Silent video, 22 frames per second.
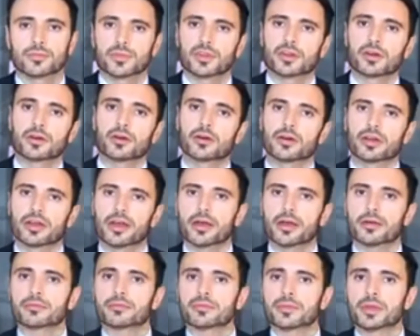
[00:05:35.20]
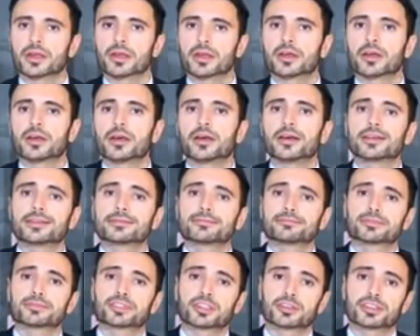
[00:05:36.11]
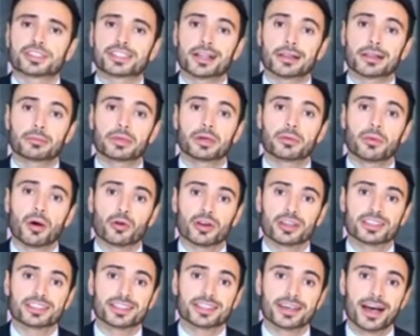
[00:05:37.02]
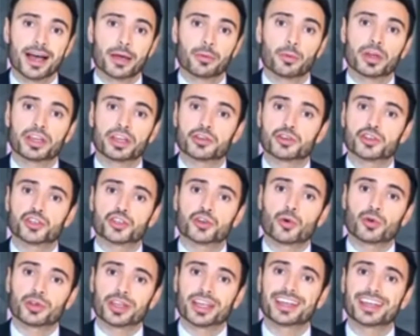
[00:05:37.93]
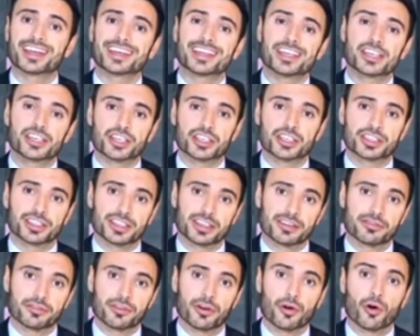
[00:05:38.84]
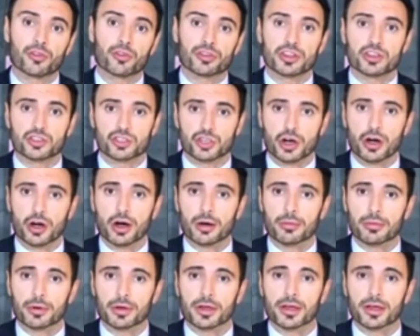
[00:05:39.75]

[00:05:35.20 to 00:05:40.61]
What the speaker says: Okay, so tell me about a time when you showed an initiative on the job.